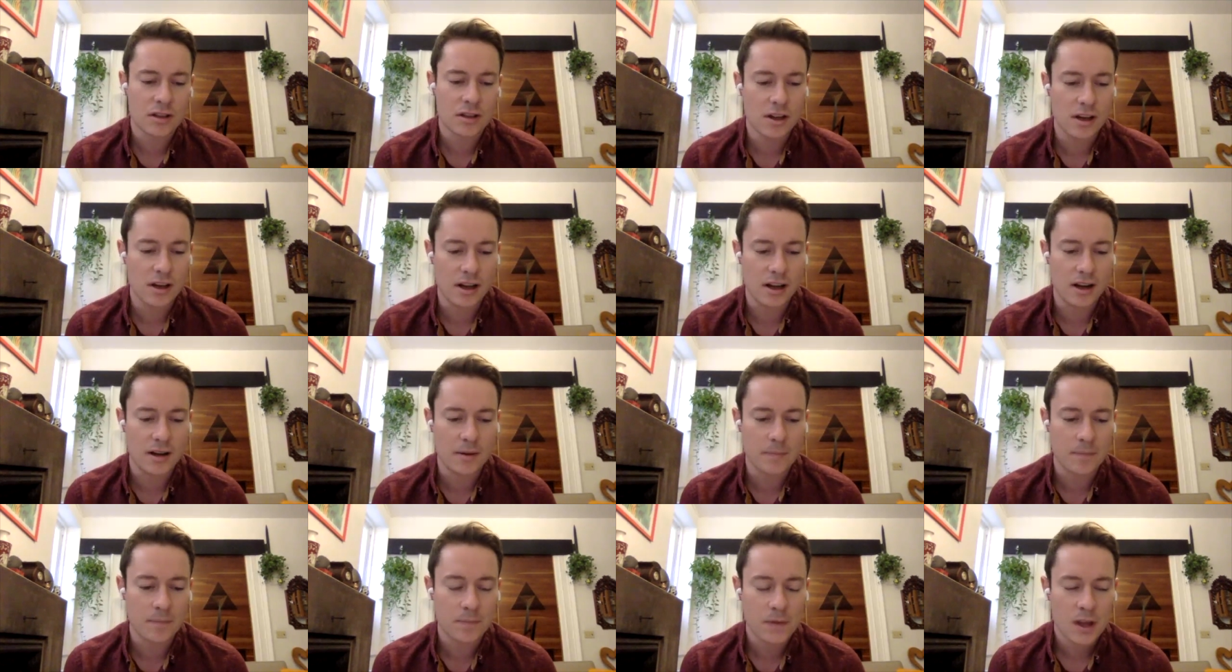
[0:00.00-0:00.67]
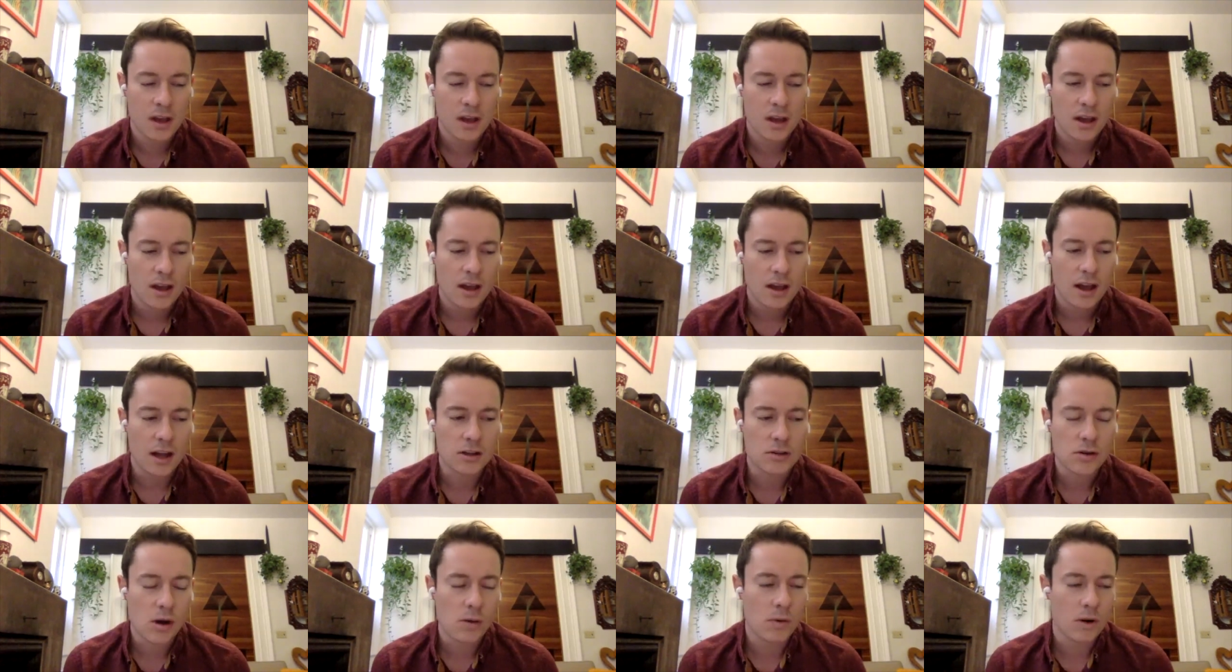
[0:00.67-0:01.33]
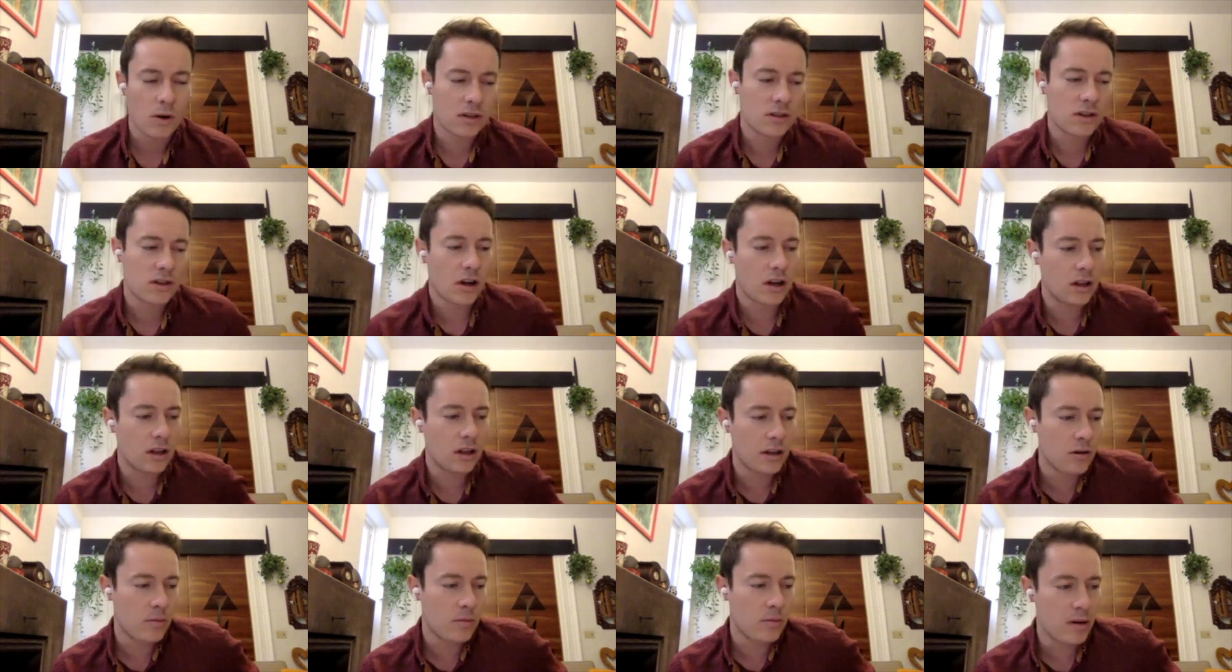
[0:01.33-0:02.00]
Um, and so I want to talk a
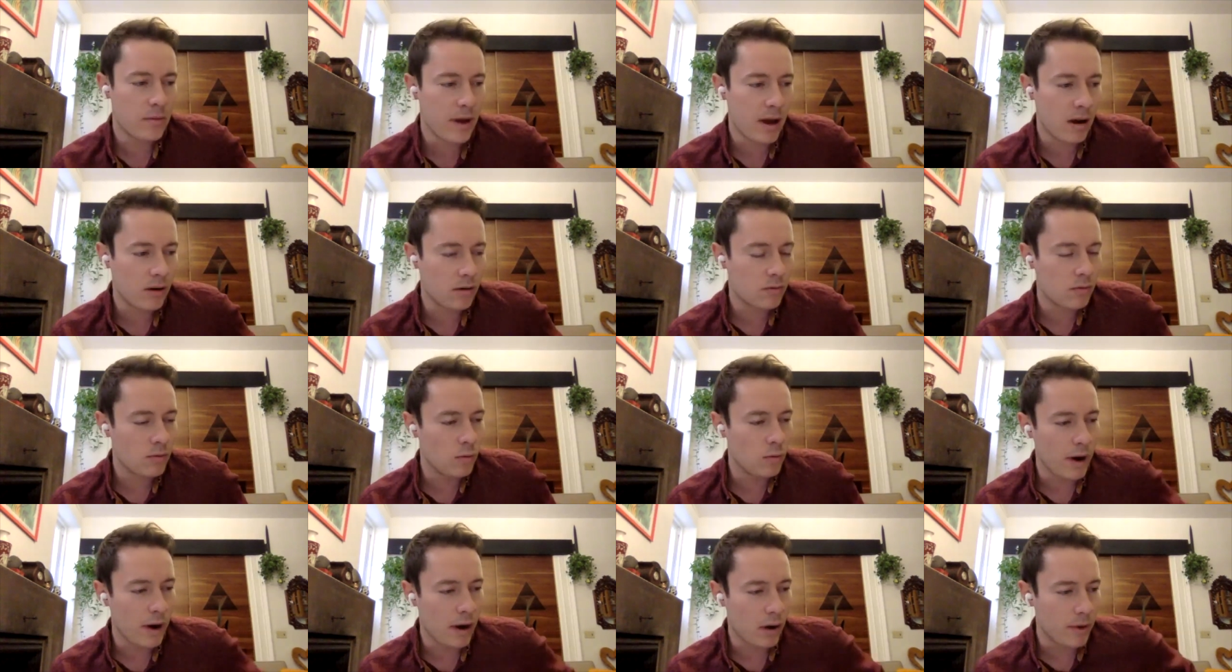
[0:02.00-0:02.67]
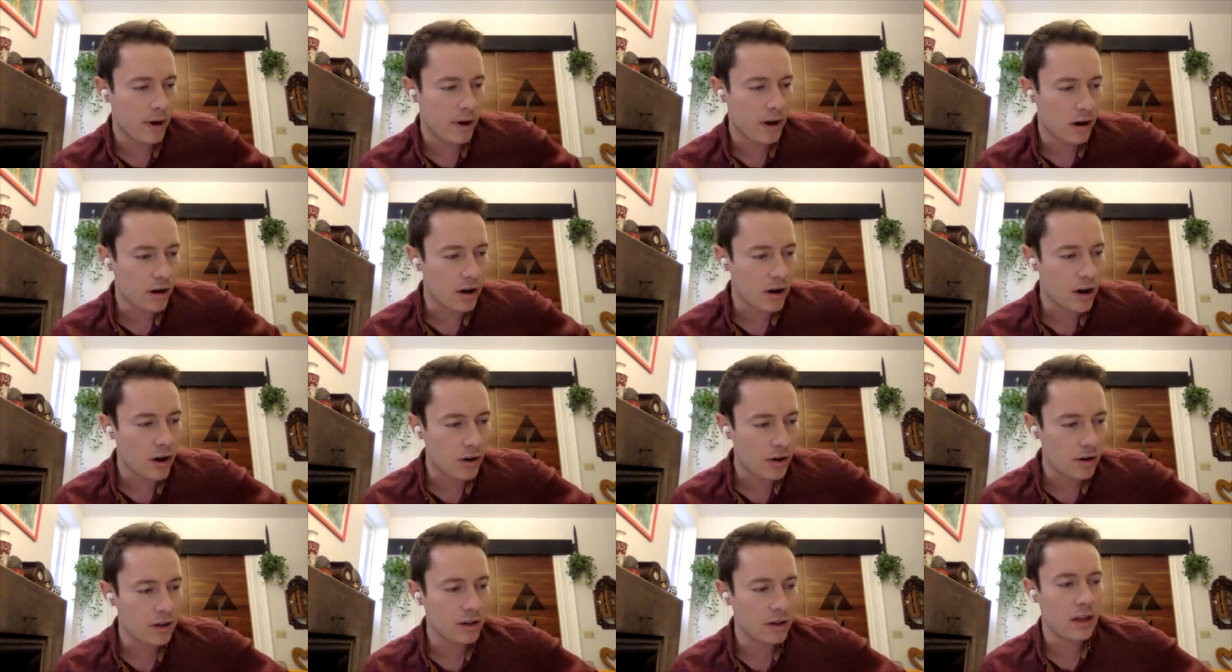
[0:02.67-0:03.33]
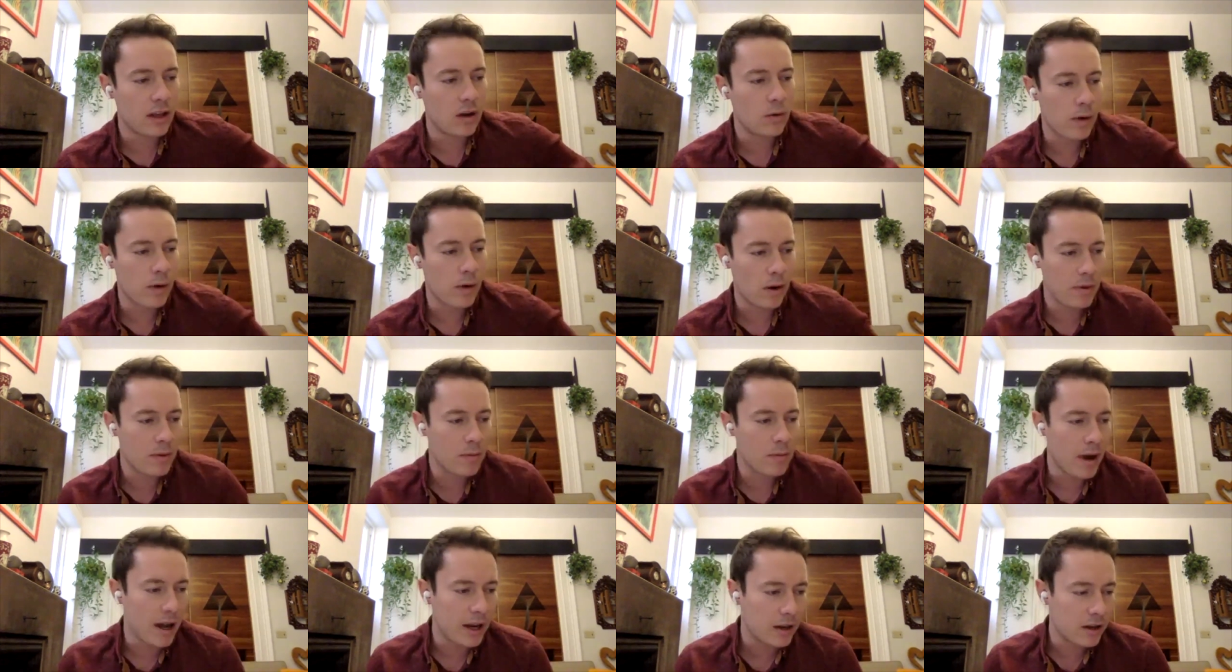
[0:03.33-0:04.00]
little bit about where we are currently and where we
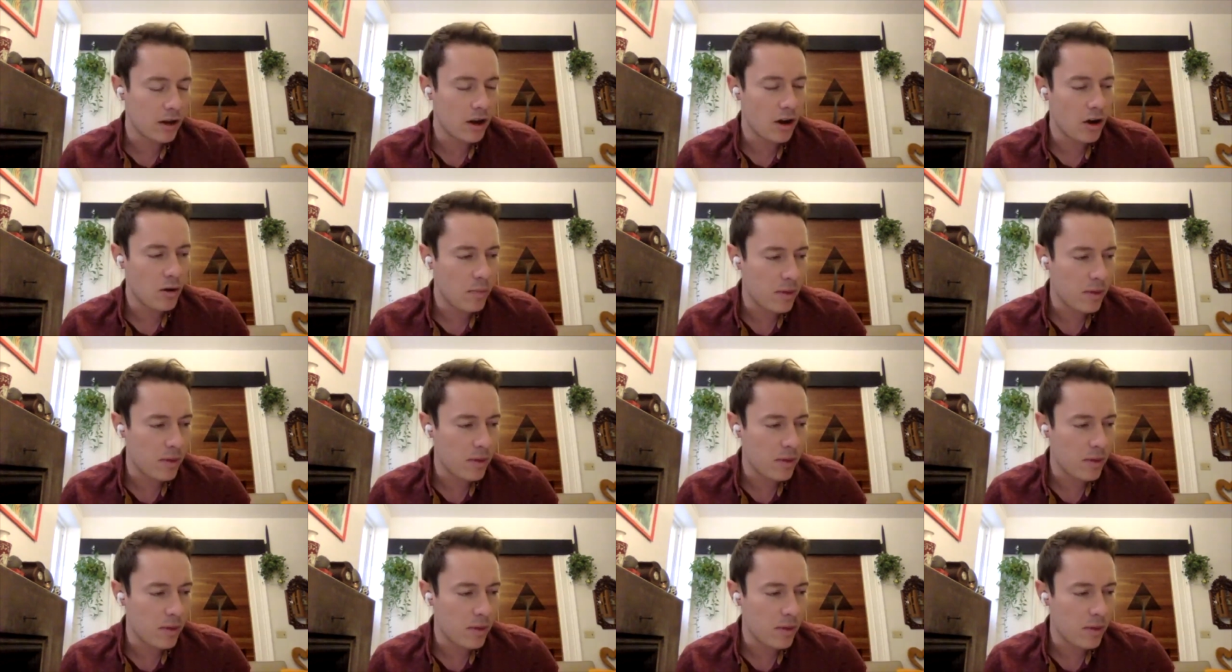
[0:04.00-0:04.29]
might go.